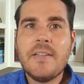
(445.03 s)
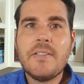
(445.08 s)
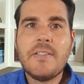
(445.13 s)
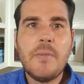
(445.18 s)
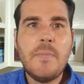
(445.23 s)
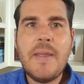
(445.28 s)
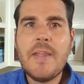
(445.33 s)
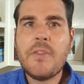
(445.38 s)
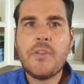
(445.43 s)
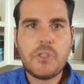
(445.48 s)
to
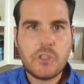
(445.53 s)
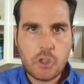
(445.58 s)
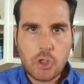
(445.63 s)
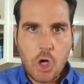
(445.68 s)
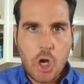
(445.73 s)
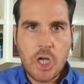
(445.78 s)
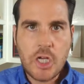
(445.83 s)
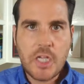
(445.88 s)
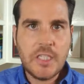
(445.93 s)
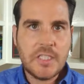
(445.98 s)
make the
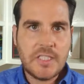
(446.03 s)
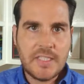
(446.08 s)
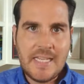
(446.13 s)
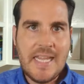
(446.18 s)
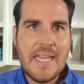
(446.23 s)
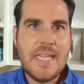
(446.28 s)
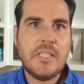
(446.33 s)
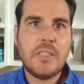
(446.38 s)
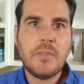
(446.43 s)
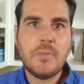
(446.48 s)
strongest
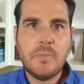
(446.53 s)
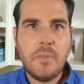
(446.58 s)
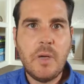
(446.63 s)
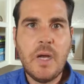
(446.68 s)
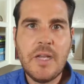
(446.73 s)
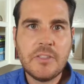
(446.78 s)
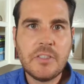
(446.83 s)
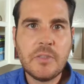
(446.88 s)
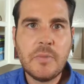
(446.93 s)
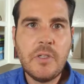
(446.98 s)
case
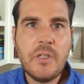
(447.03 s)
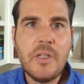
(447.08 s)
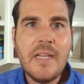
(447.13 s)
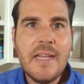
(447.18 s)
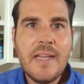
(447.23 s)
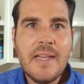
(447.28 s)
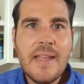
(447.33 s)
possible,